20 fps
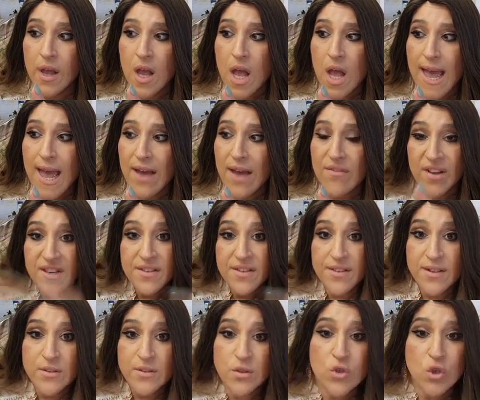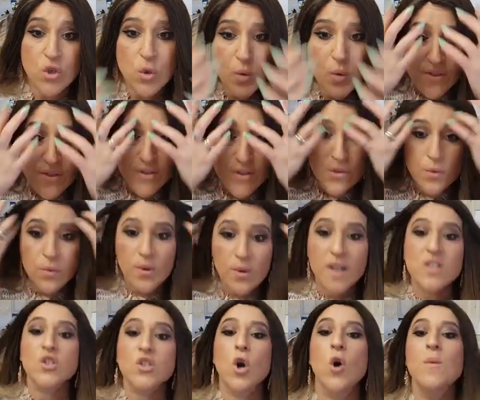have anything to do with you,
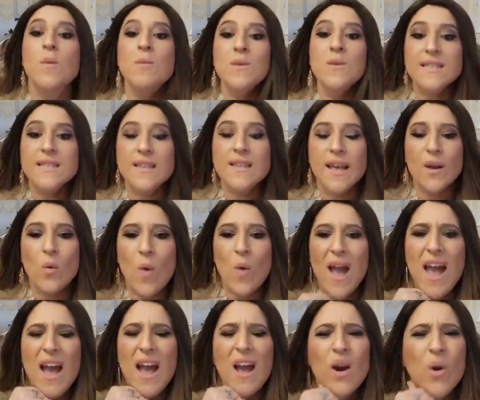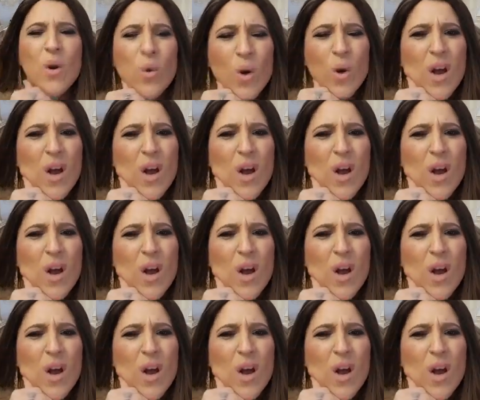it's almost like, wow,